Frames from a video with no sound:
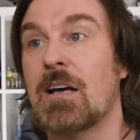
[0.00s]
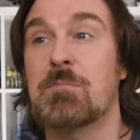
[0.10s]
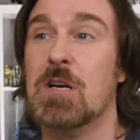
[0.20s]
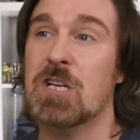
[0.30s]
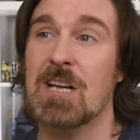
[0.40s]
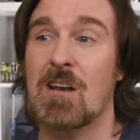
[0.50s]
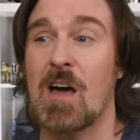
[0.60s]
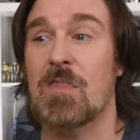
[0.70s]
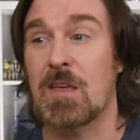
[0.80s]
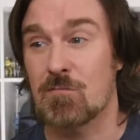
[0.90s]
especially
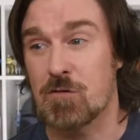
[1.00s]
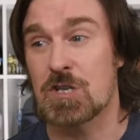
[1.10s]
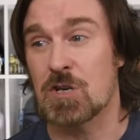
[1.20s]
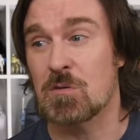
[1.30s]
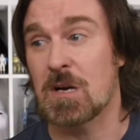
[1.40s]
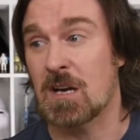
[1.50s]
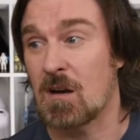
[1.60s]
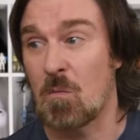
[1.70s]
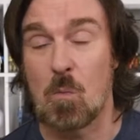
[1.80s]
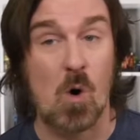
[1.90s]
like the original, and
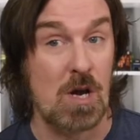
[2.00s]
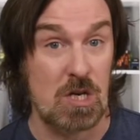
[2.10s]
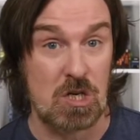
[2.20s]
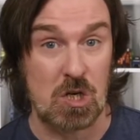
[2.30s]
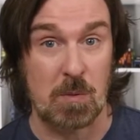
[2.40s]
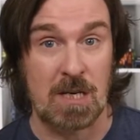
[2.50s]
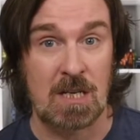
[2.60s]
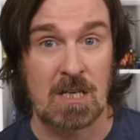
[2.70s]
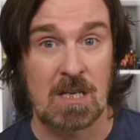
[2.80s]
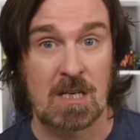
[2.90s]
go, what are you doing?
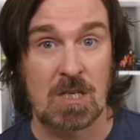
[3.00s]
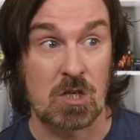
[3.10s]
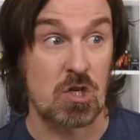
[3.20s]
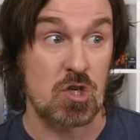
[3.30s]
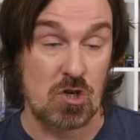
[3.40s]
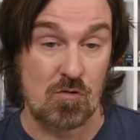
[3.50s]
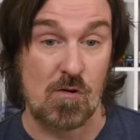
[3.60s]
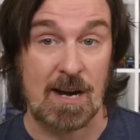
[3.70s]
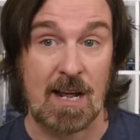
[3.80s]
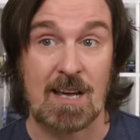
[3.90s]
You're
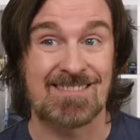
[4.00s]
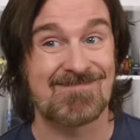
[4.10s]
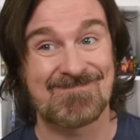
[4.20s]
destroying it.